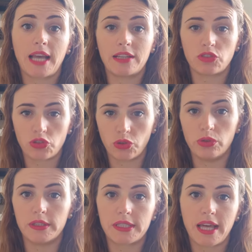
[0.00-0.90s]
and
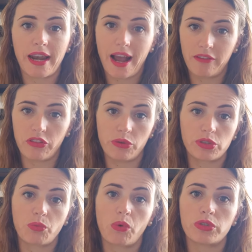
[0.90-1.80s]
schools that have those
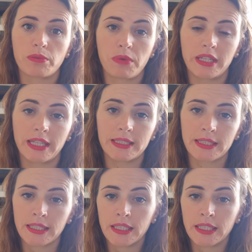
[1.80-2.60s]
awarding bodies.